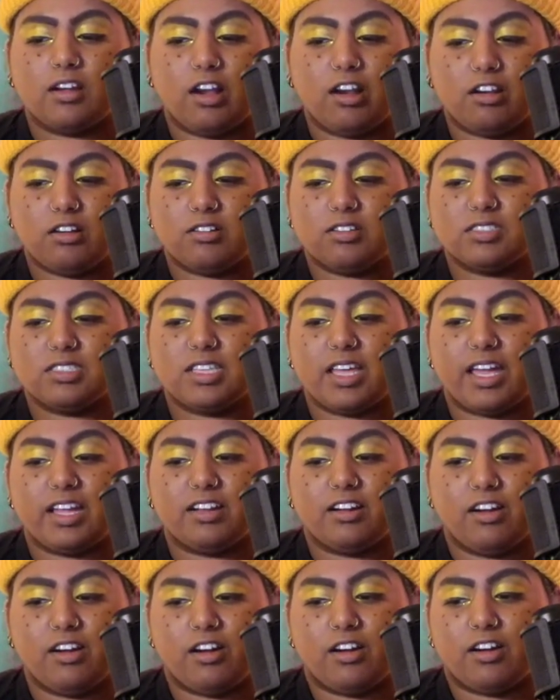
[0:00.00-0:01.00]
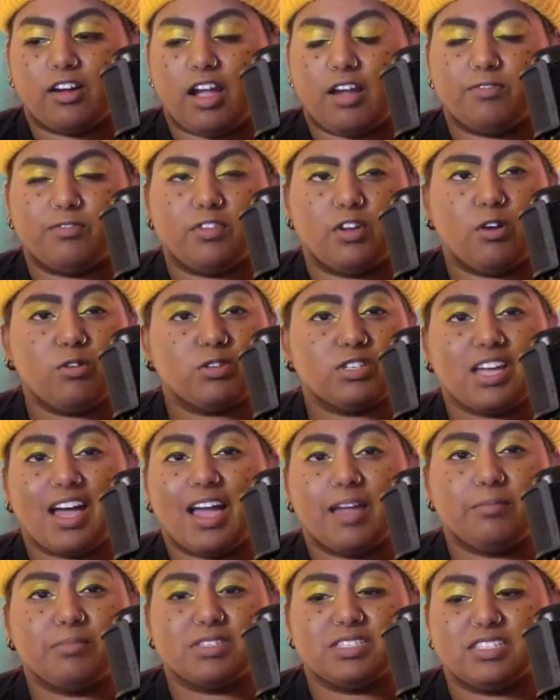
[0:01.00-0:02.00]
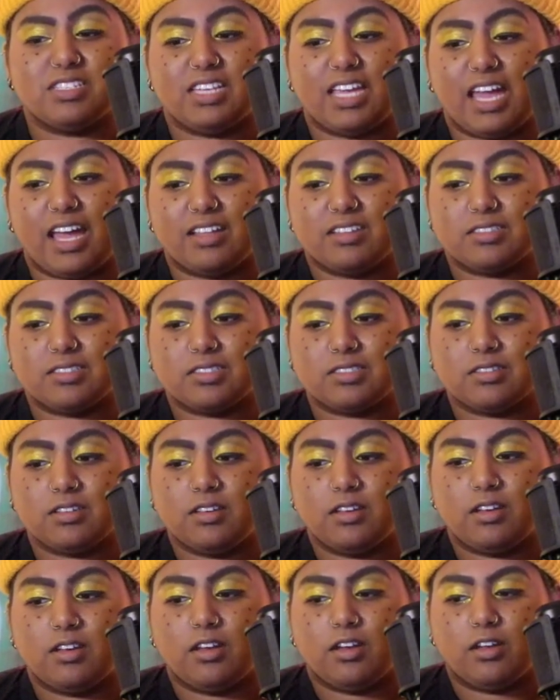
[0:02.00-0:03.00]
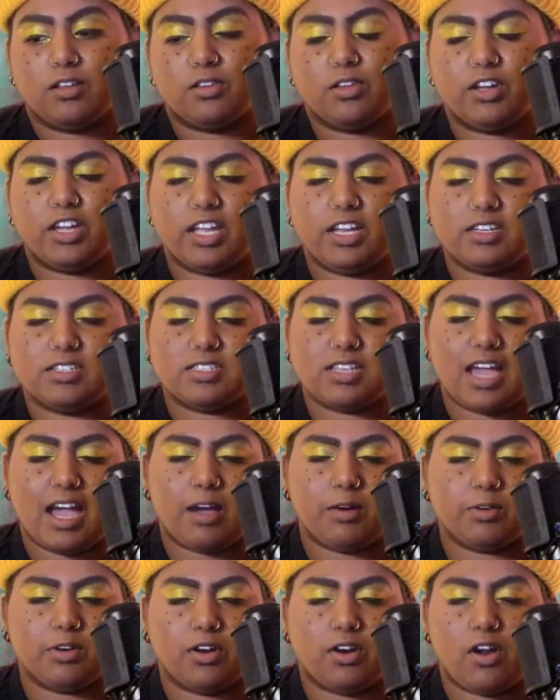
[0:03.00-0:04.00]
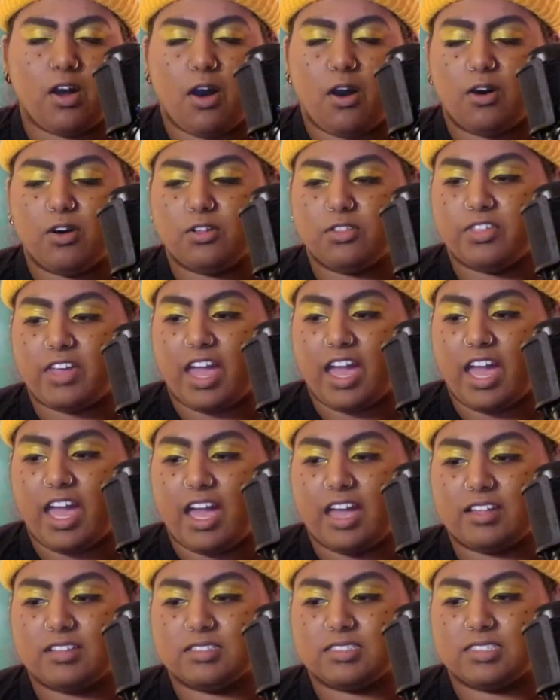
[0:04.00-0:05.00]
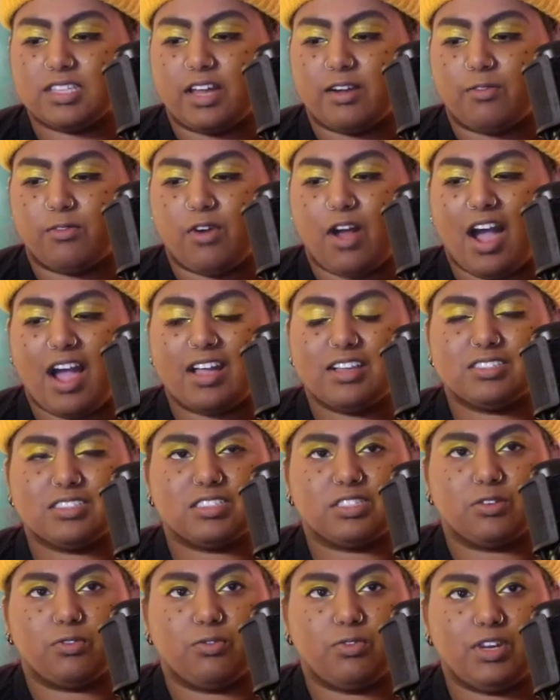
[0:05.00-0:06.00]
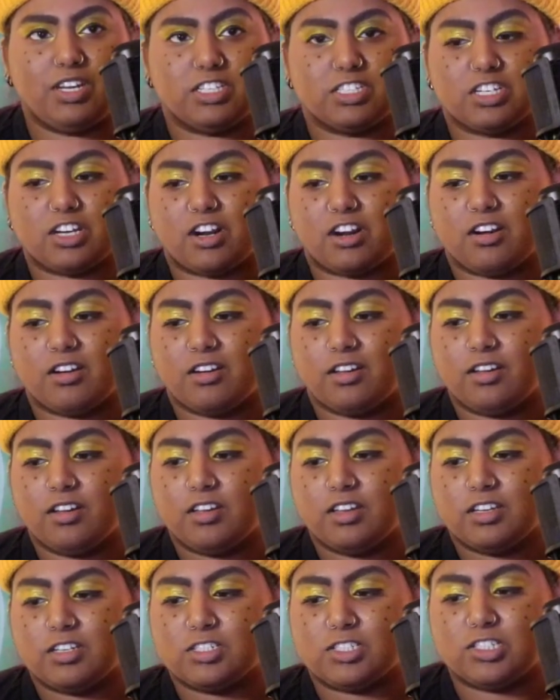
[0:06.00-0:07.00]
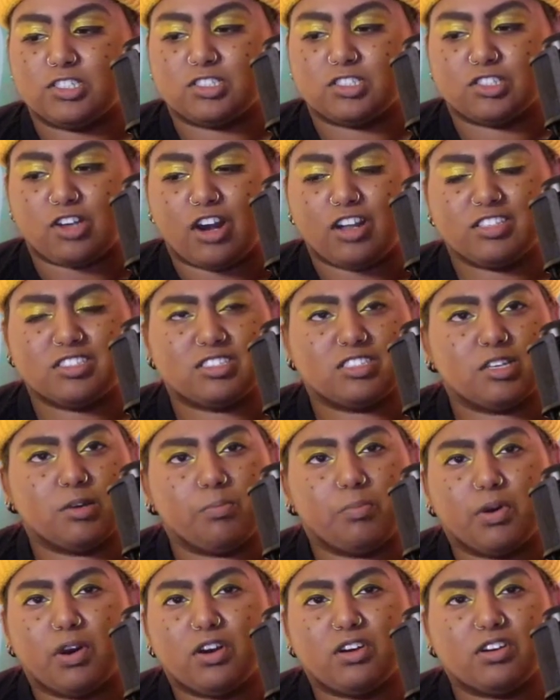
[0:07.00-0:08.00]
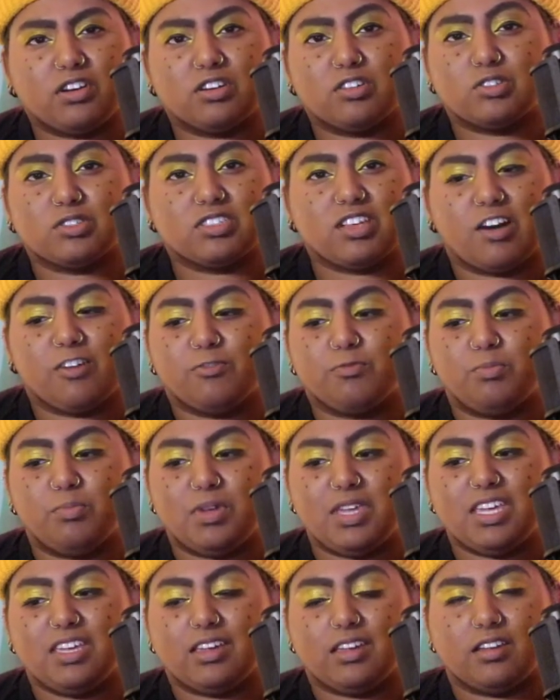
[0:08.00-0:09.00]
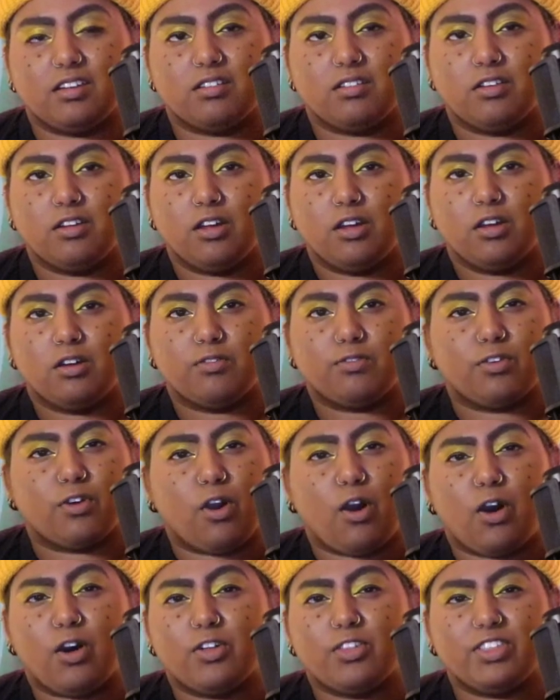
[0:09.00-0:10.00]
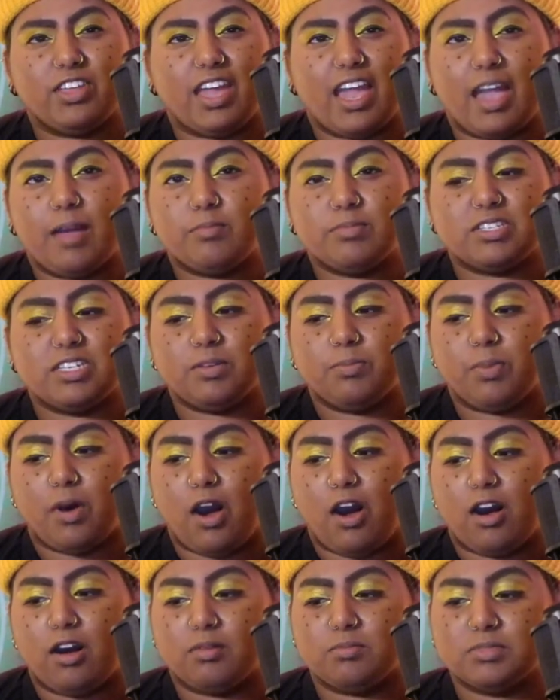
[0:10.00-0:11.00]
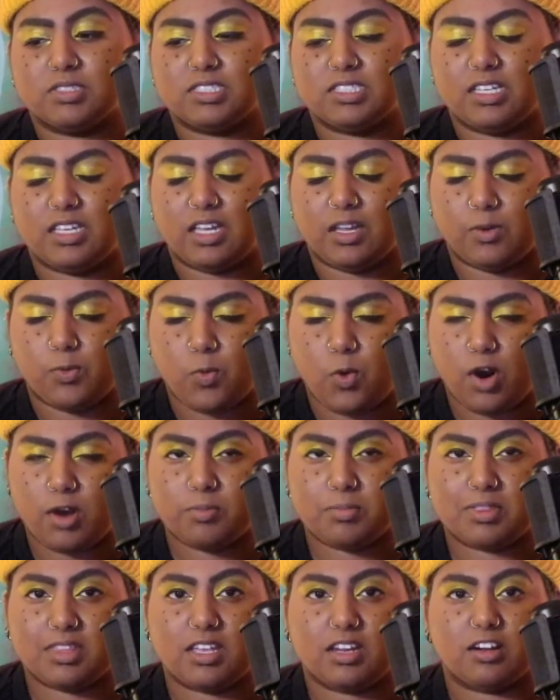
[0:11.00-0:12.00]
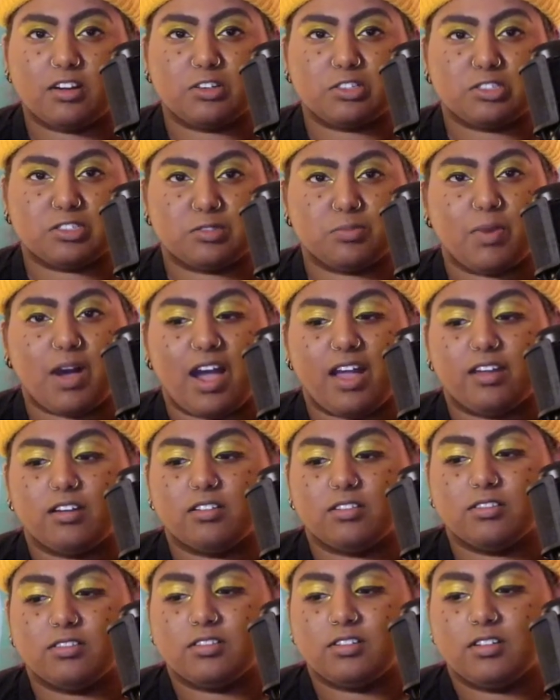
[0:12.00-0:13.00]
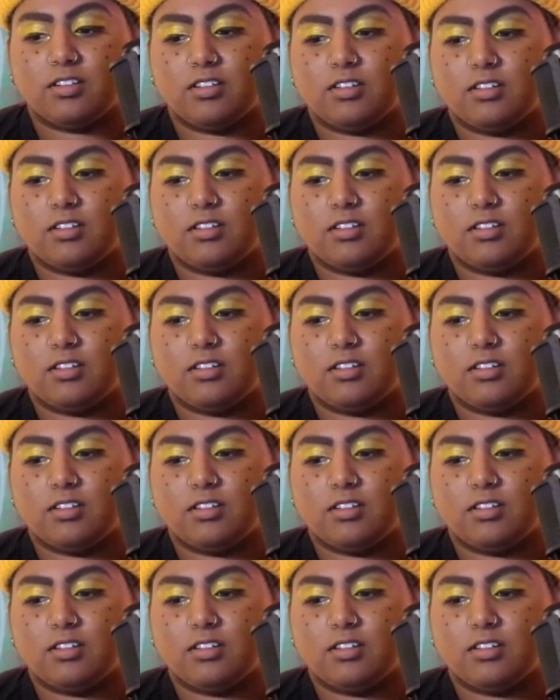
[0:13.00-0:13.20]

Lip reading: Girls like her have no time to dance. Looking down on all the hands that rise to reach her, she starts to burn herself beacon for all the empty palms seeking warmth in her smile.